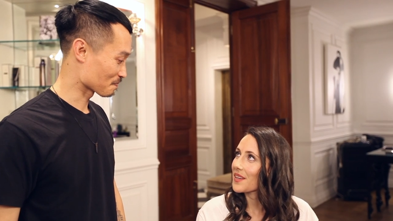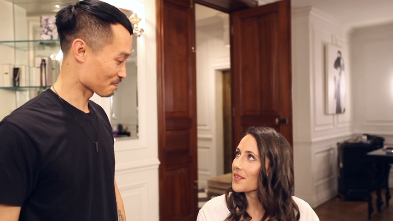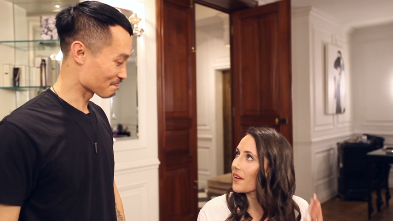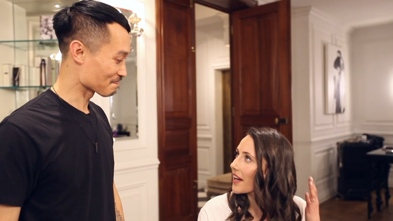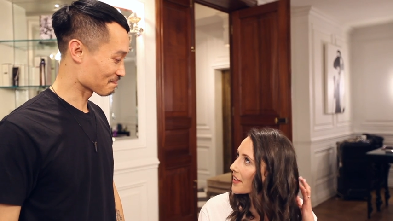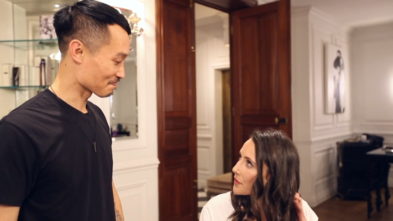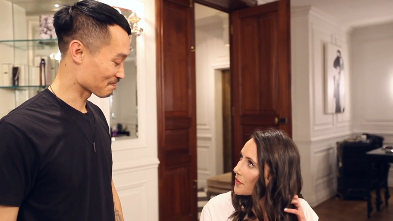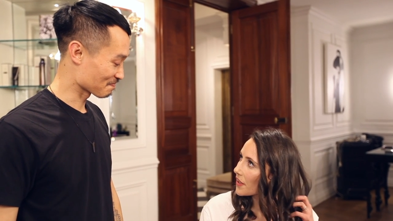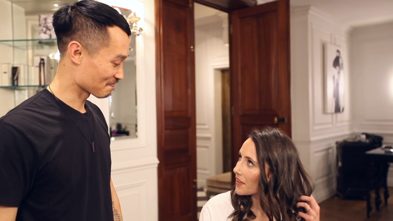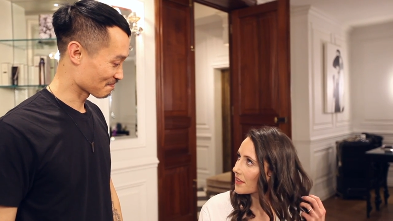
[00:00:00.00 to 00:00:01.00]
Speaker 1: So Anh, you've
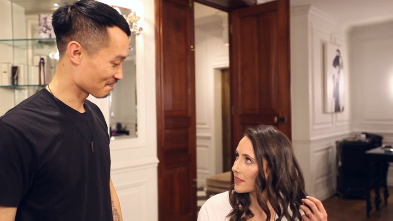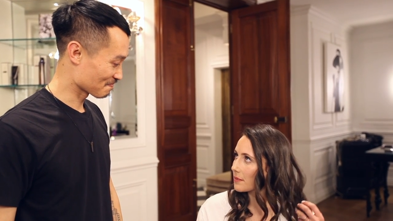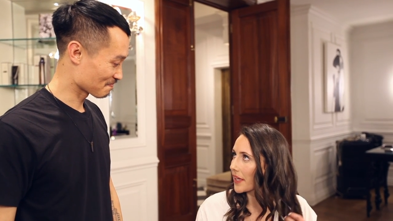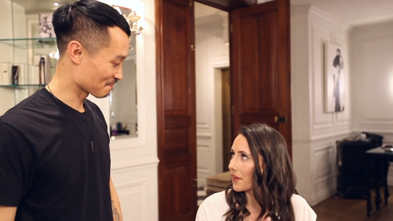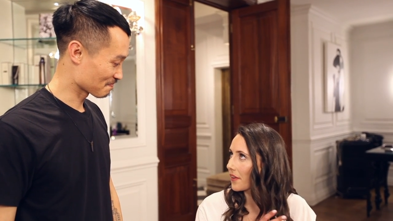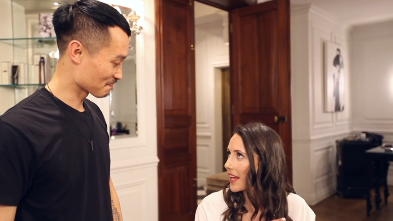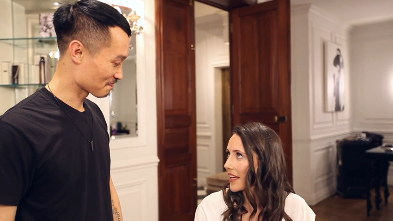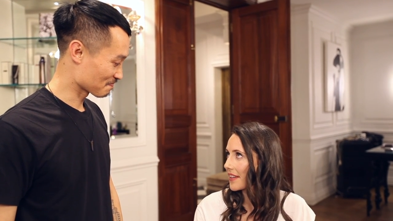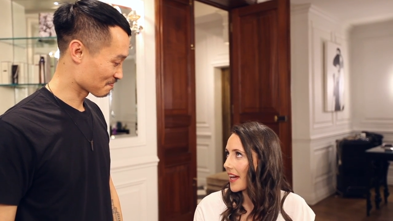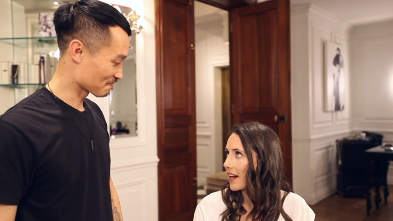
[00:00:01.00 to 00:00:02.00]
curled my whole head
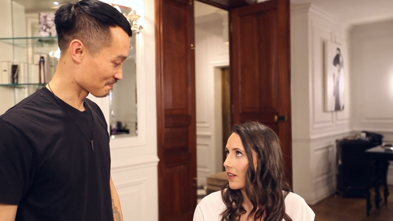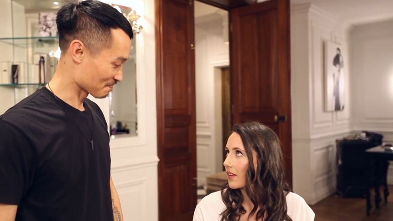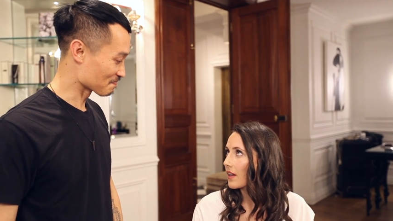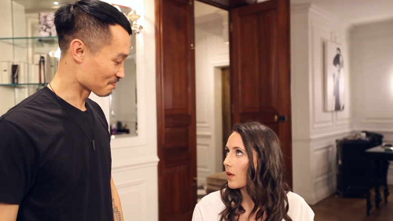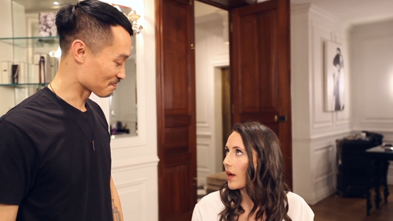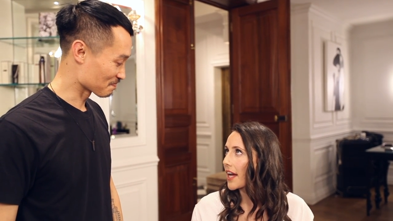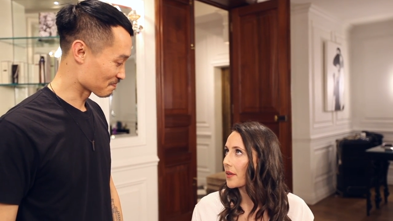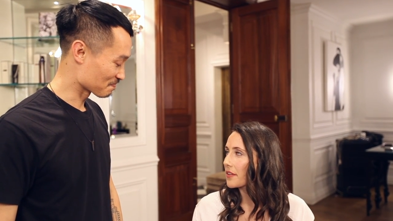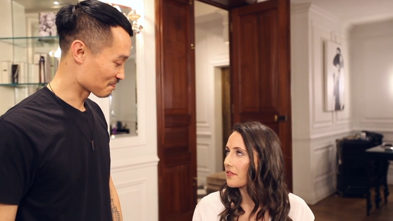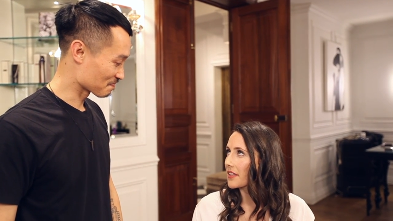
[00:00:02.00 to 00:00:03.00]
now. How do
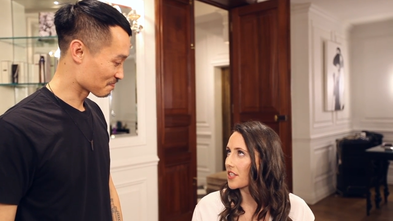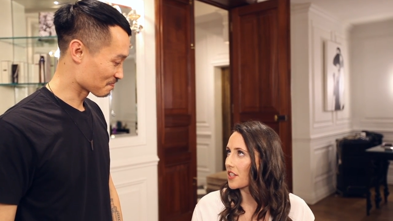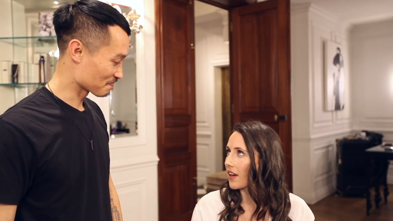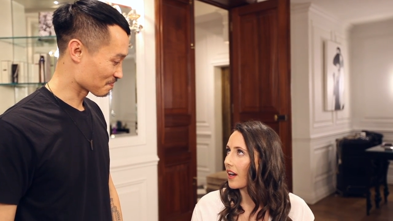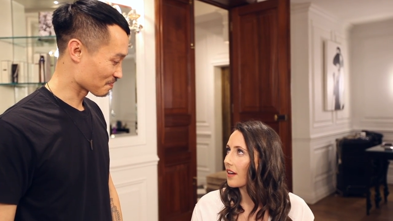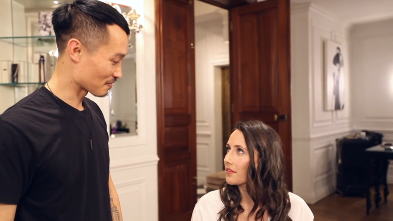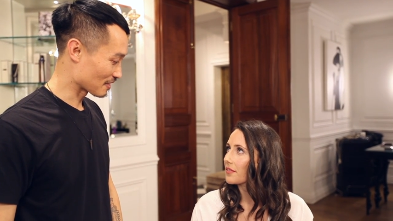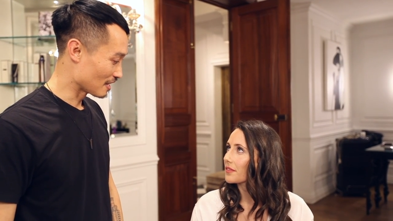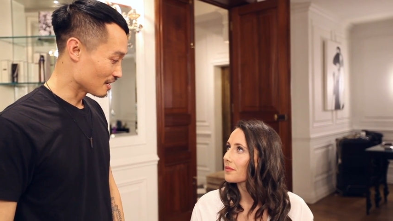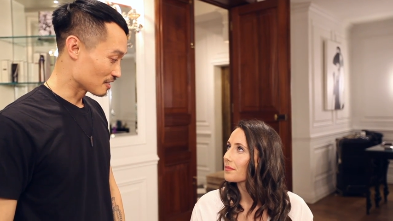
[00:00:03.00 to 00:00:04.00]
I finish it off?
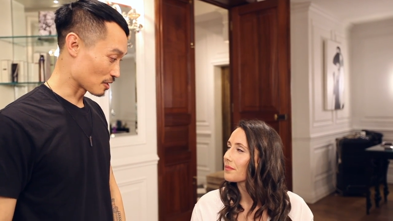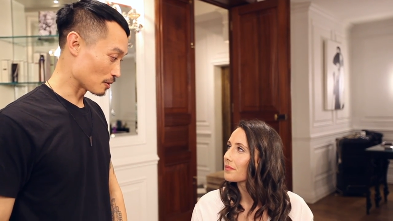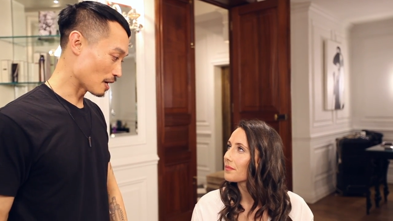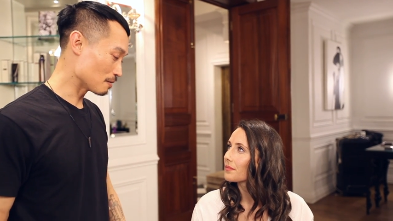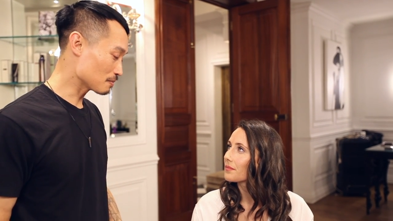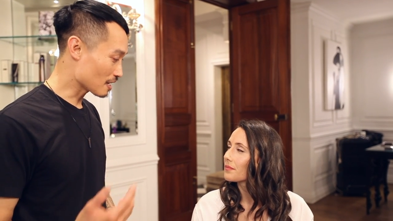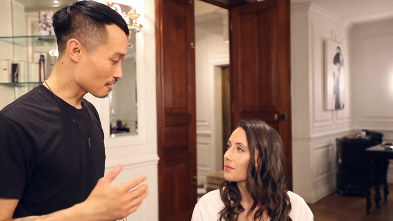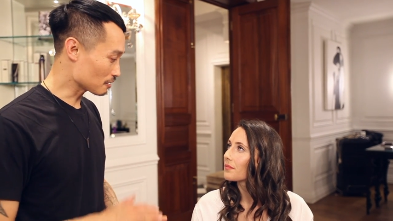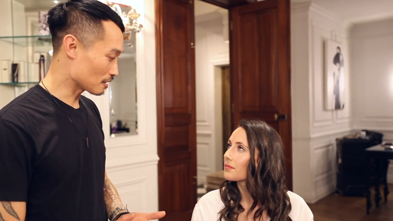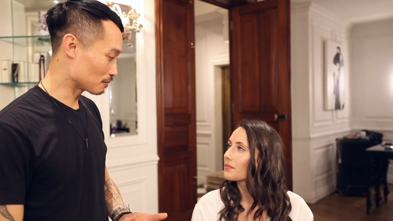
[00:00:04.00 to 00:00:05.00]
So I'm
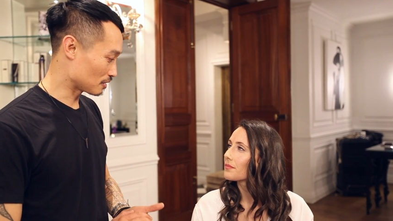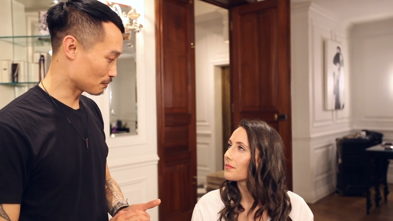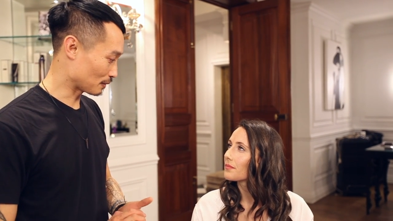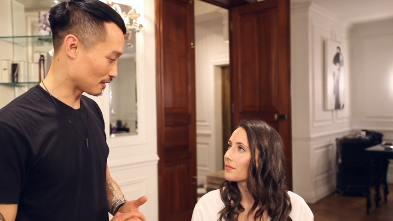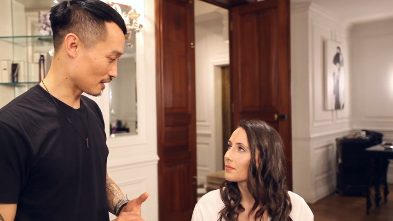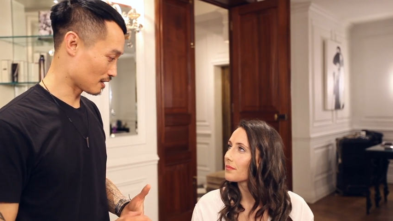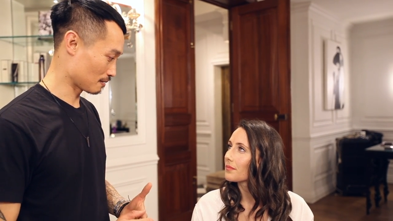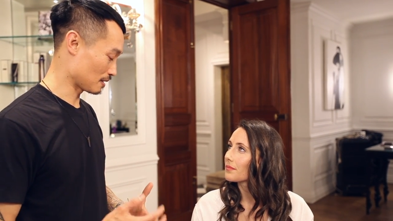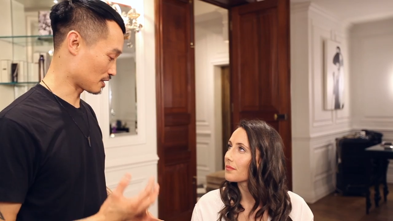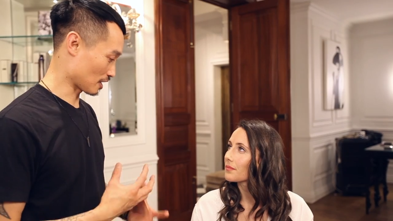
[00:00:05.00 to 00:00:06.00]
gonna put a
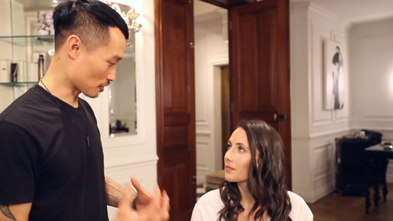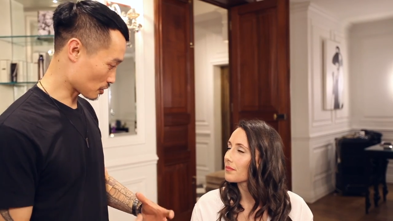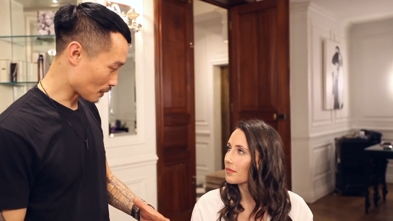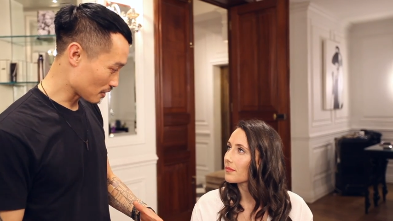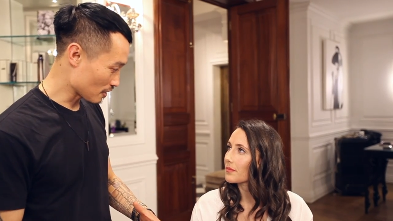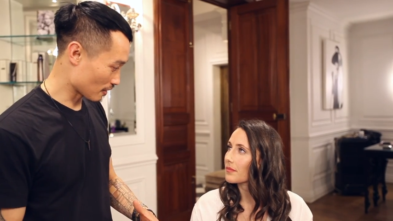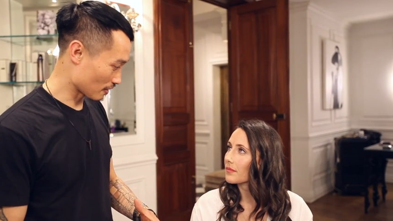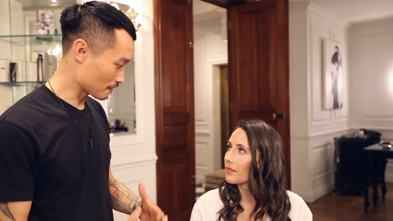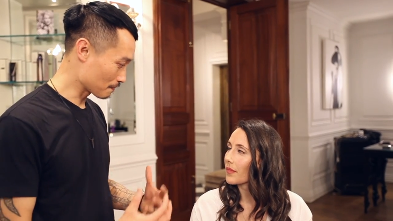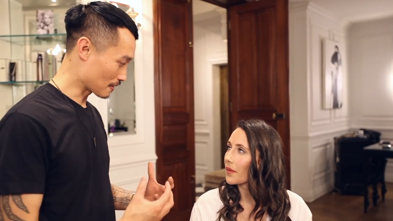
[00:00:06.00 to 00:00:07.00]
texture spray in your hair,
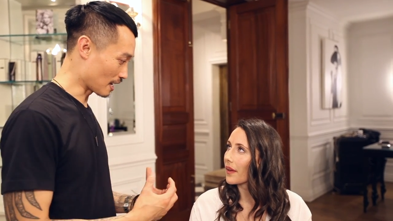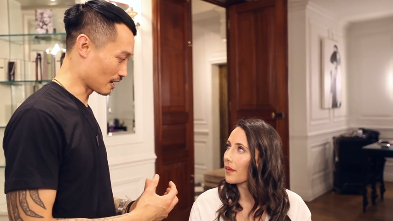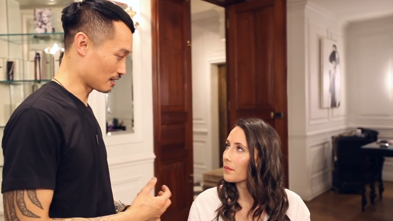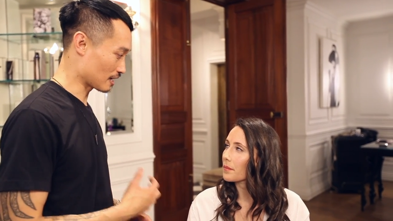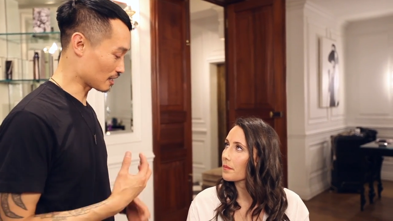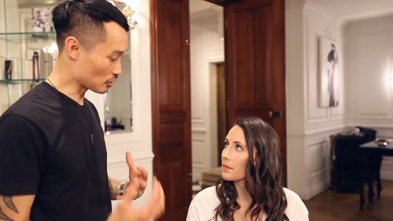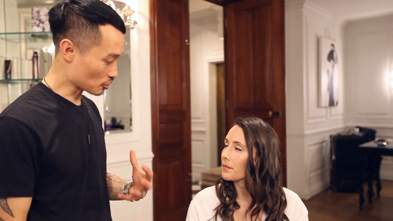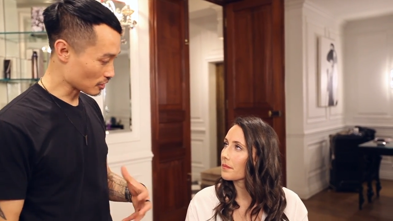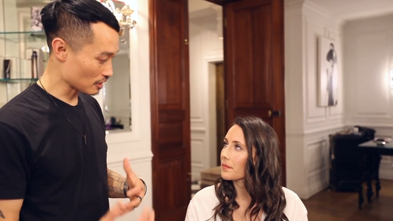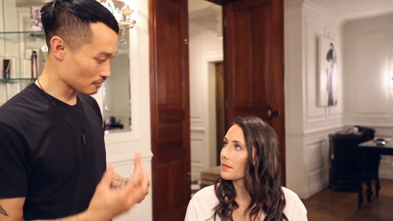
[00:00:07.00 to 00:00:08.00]
and that
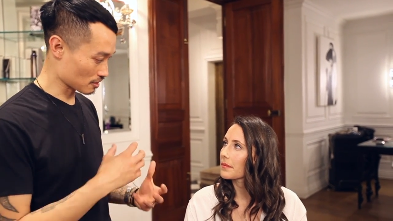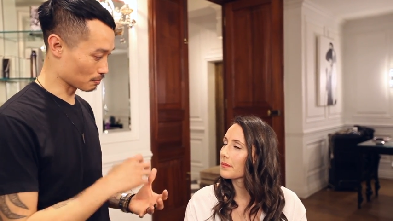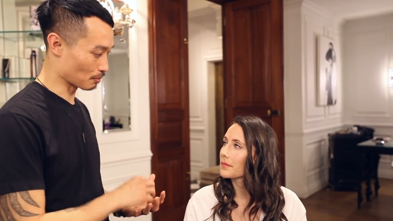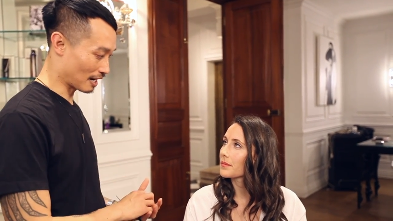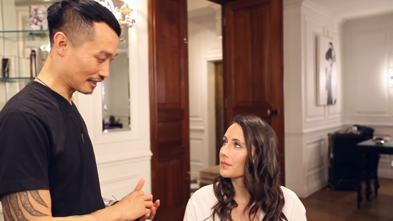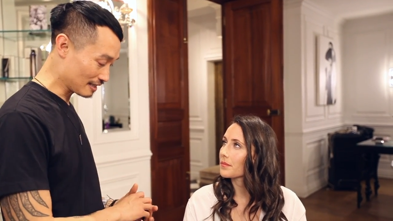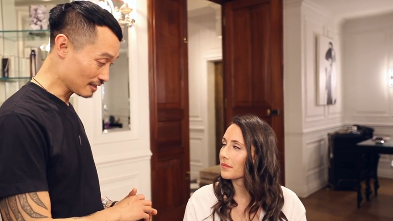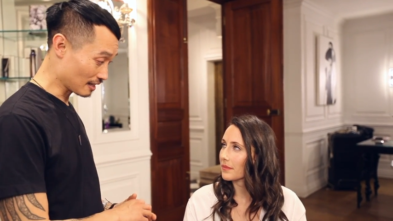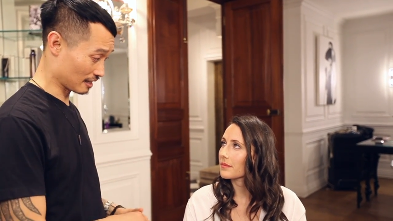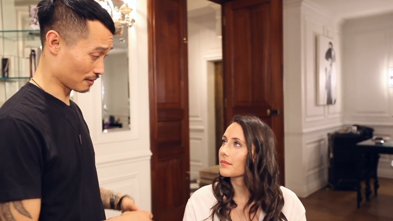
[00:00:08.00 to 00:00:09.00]
usually gives it some body
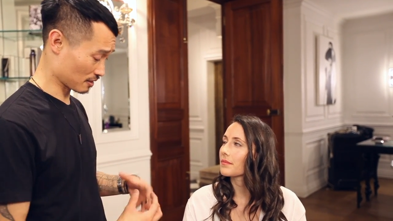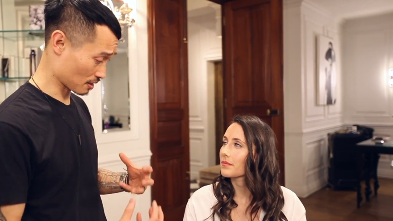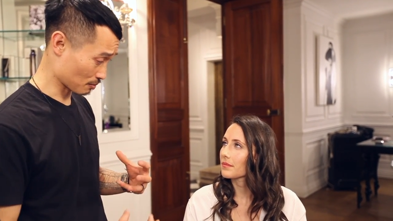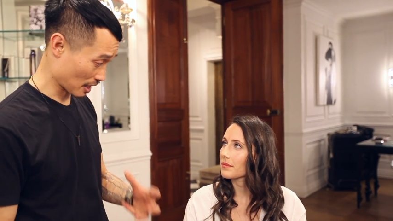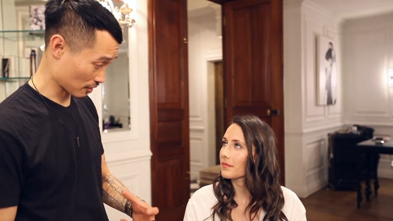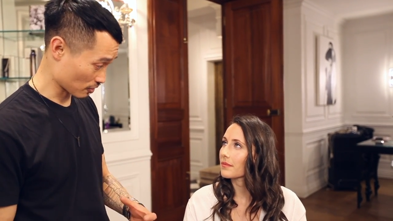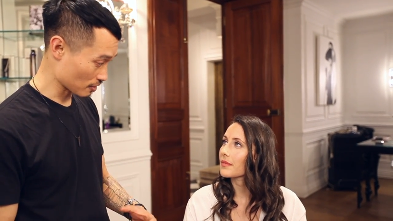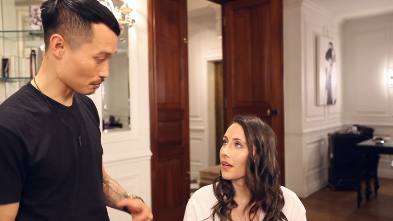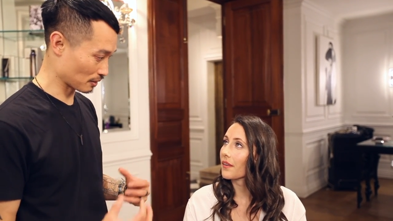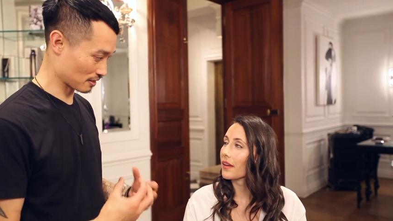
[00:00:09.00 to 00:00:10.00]
and give it some texture
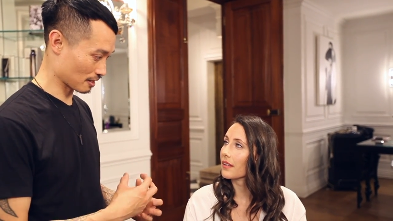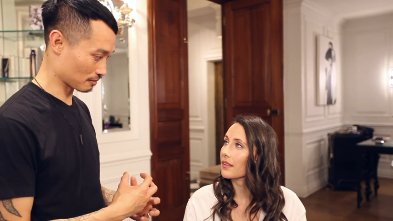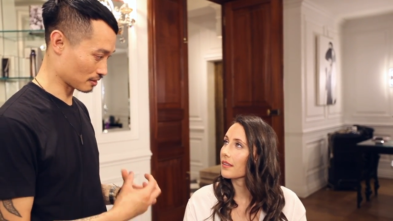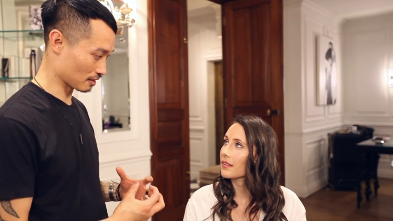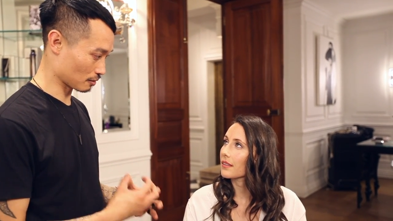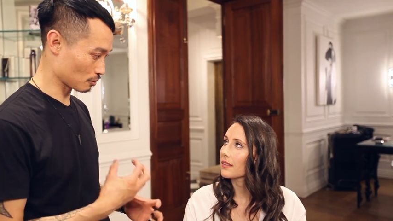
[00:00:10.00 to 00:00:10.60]
and brings out the